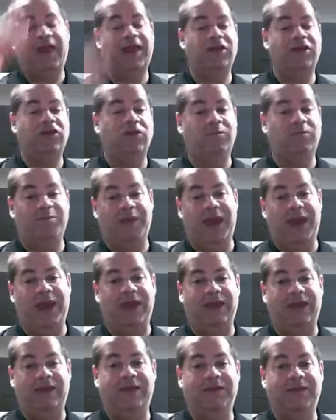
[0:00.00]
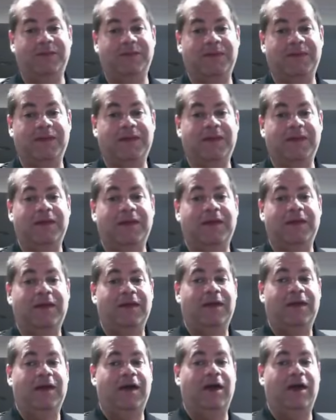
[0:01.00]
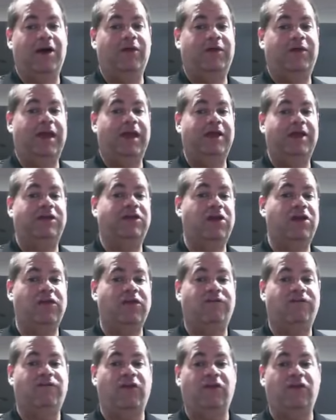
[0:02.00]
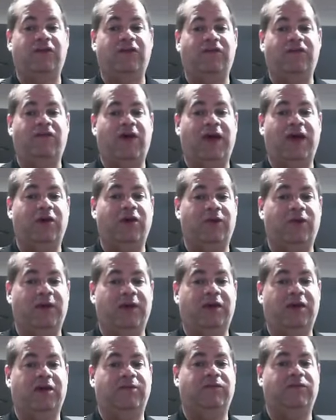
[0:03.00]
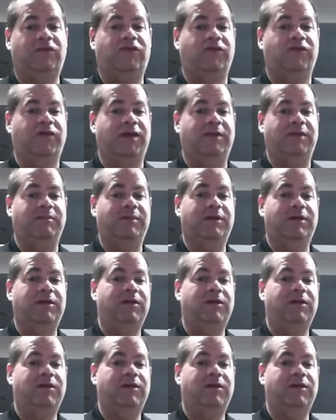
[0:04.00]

can you make okay, to diversify your income stream.